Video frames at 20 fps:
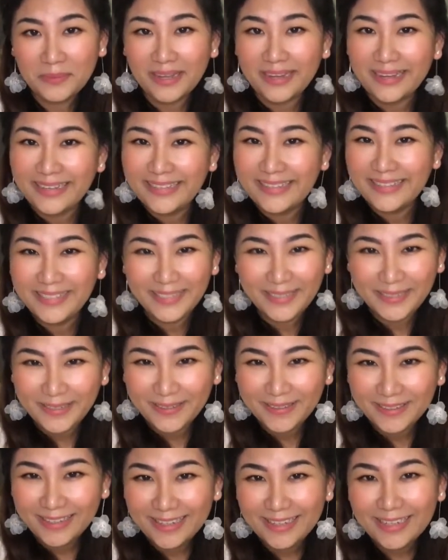Until
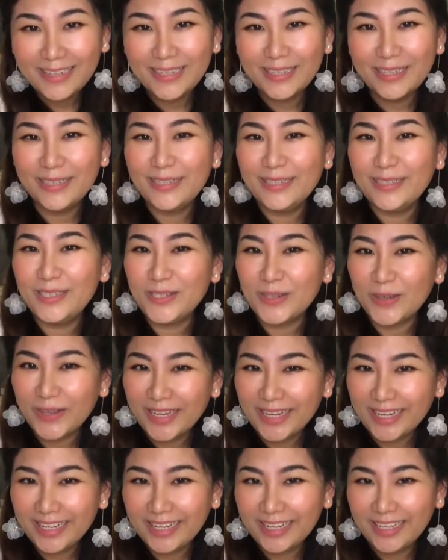
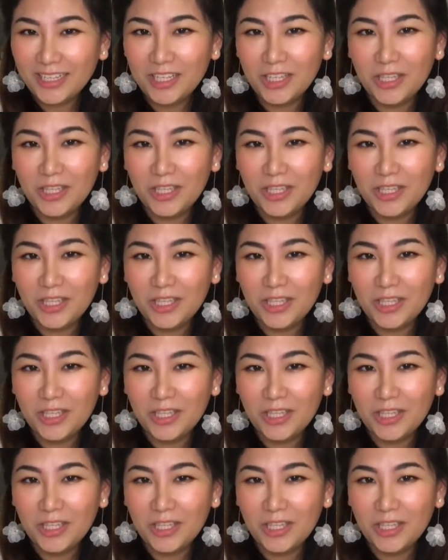Joylee